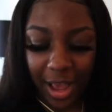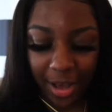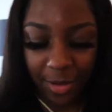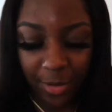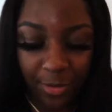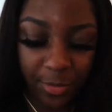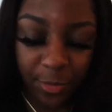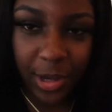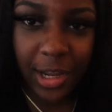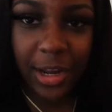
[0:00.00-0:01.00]
now.
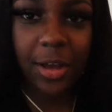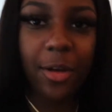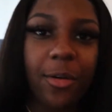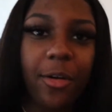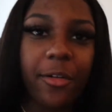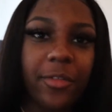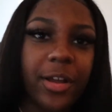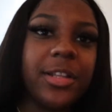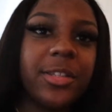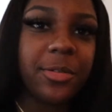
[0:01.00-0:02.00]
We're gonna go
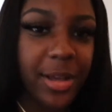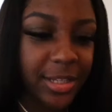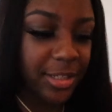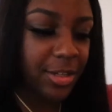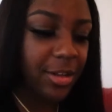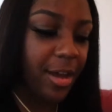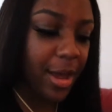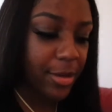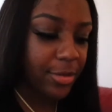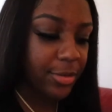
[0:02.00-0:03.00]
over to my sister-in-law
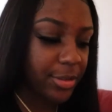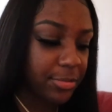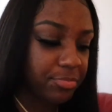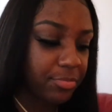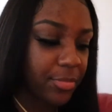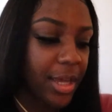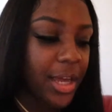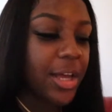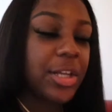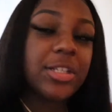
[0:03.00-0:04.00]
house
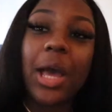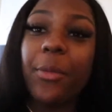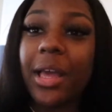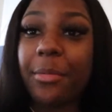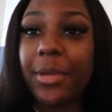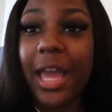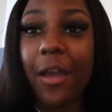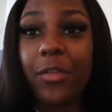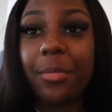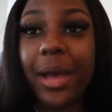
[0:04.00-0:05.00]
so that we can meet
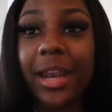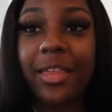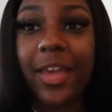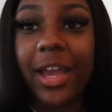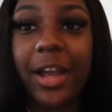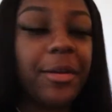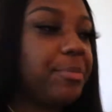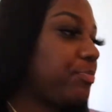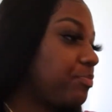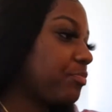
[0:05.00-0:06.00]
everybody there.
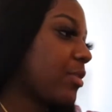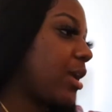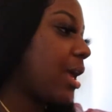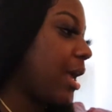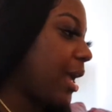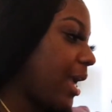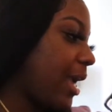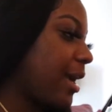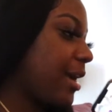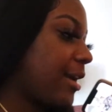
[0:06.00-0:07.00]

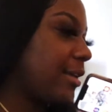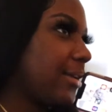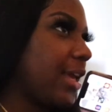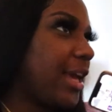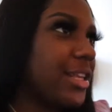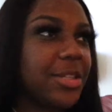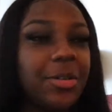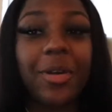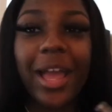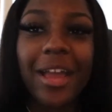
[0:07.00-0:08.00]
And yeah, so
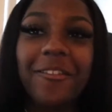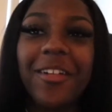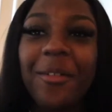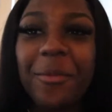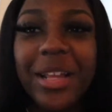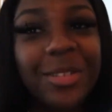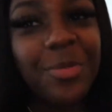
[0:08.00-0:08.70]
we're waiting for Miss